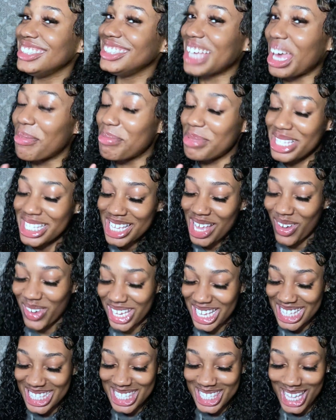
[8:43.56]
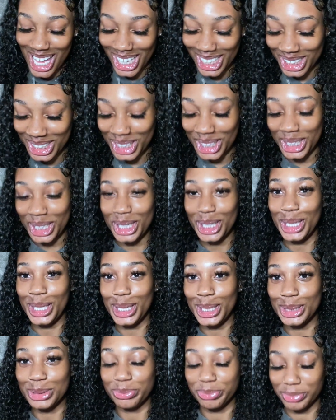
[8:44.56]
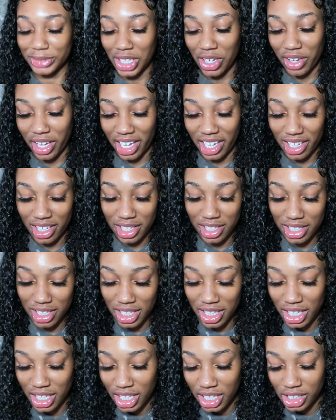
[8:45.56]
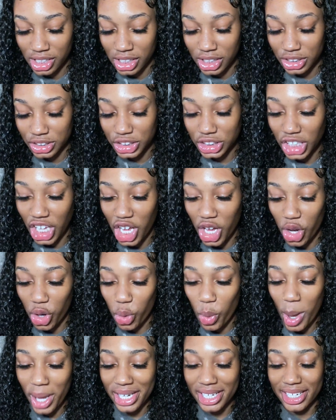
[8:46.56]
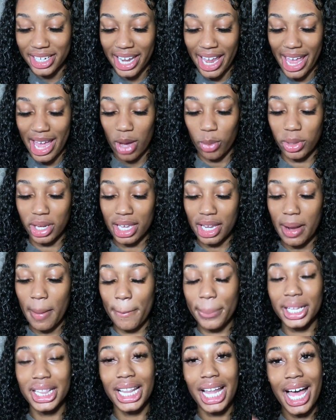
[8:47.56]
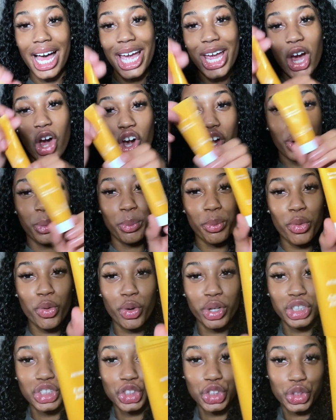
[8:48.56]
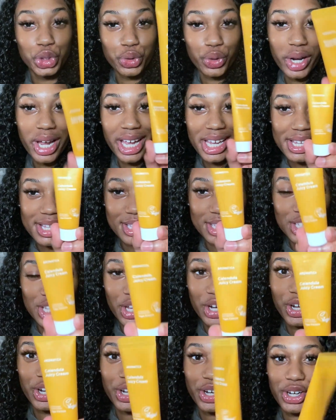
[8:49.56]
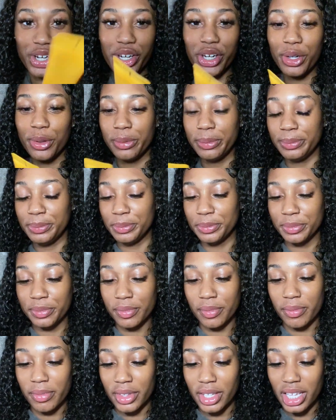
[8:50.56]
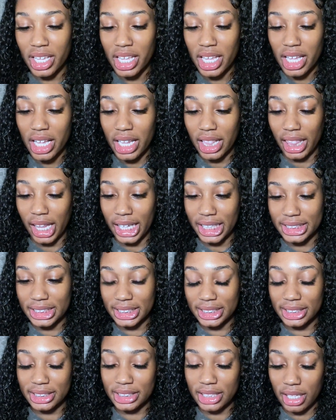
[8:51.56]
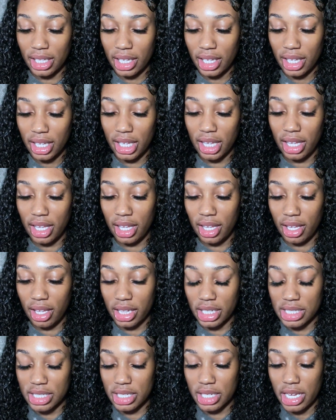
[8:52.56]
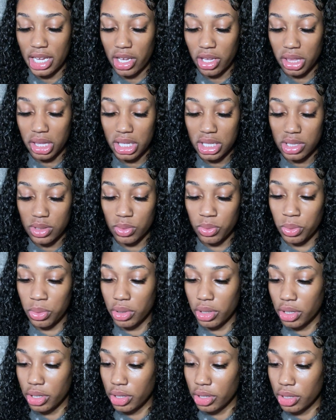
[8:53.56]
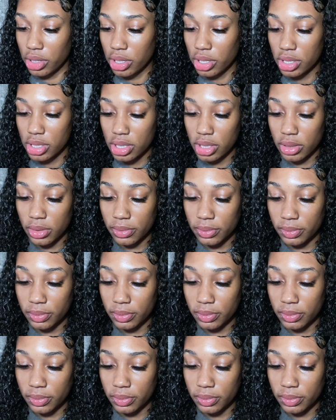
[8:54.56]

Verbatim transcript: I'm so excited. Okay, so now we can apply our moisturizer. Let's see. Let's see how this works.